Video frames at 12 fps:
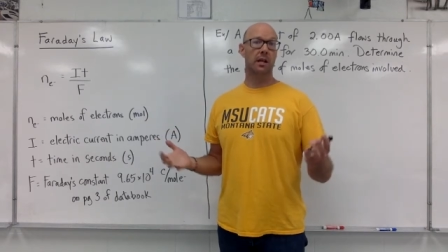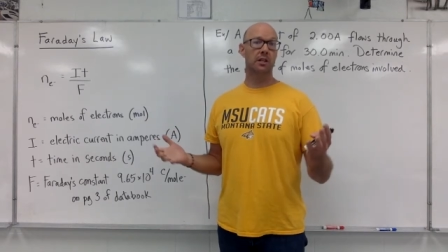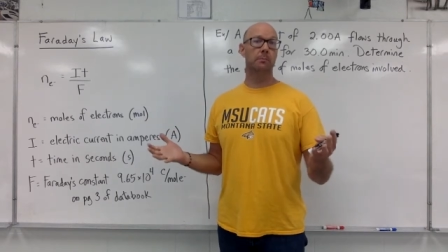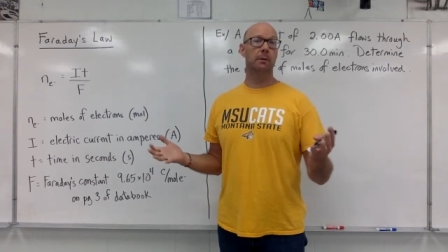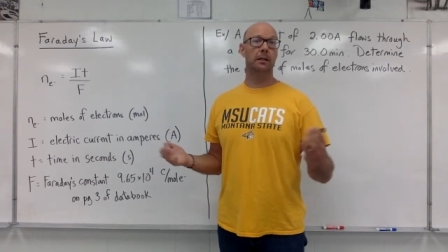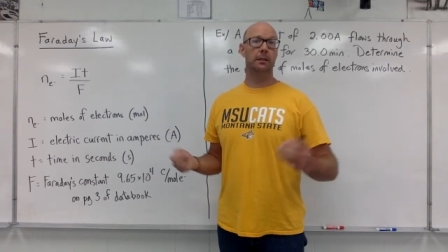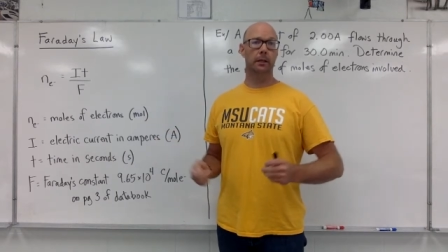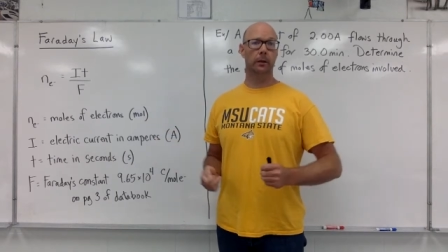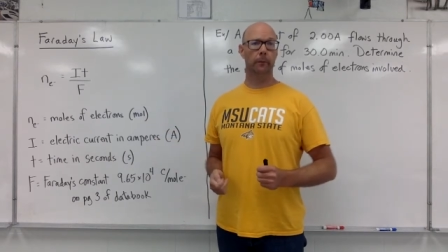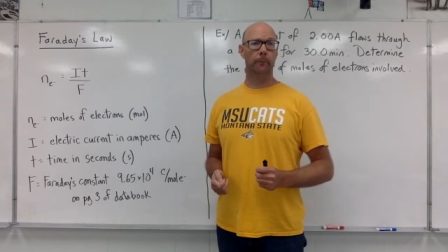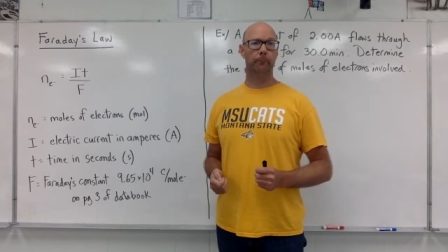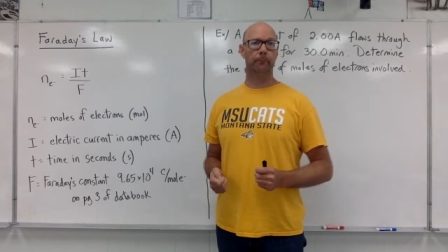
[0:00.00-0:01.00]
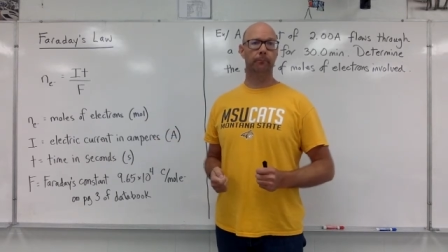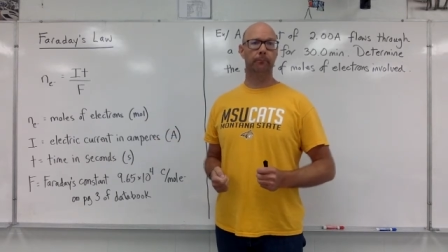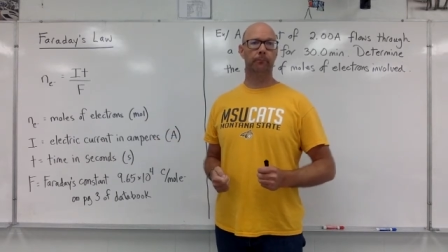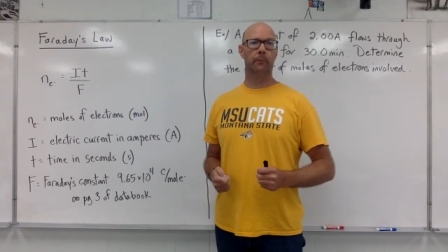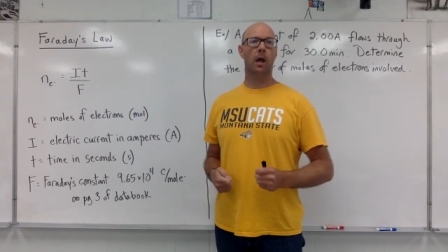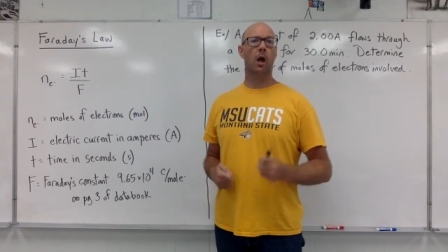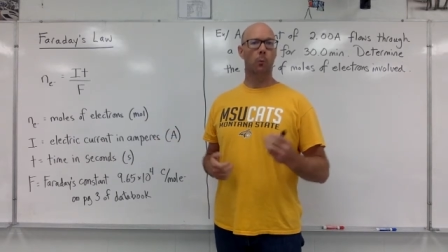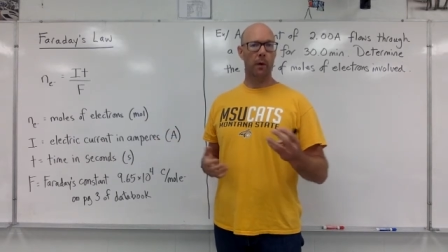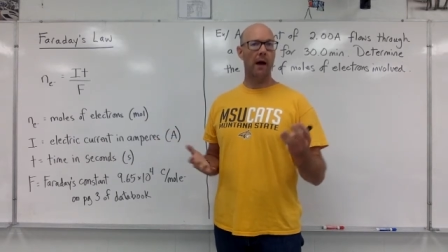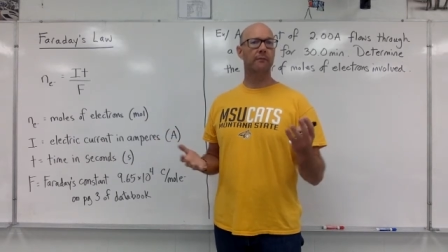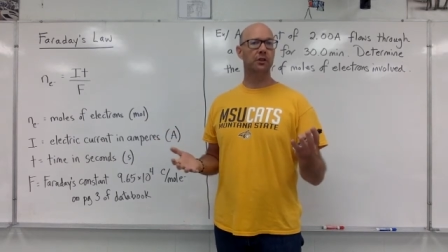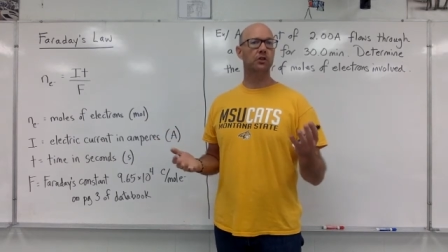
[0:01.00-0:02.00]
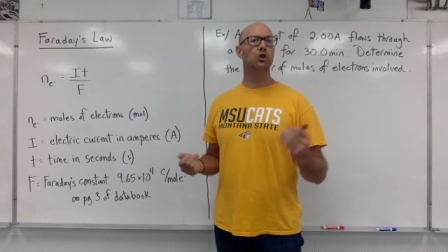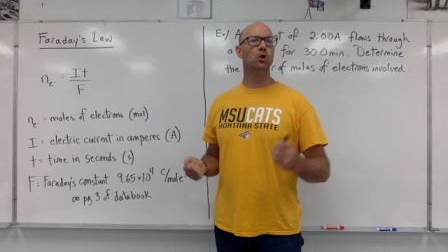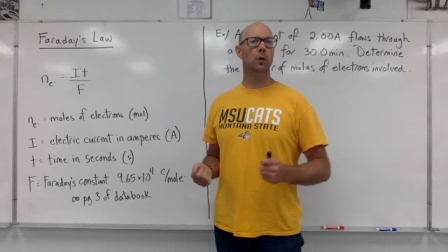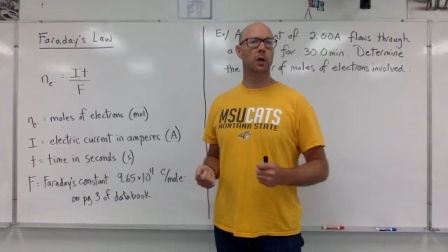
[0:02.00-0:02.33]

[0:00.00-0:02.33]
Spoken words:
He's a big deal. We have this new